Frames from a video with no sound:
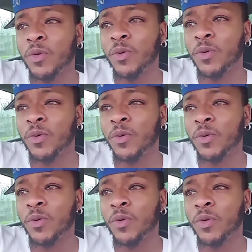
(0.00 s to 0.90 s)

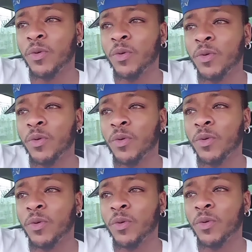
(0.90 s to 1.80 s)

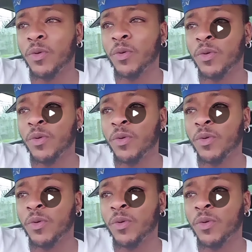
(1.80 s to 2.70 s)

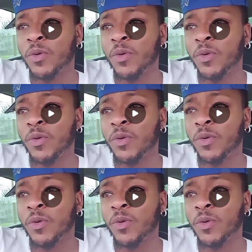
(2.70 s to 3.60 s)

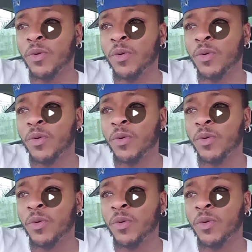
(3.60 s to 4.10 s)
(no one is talking)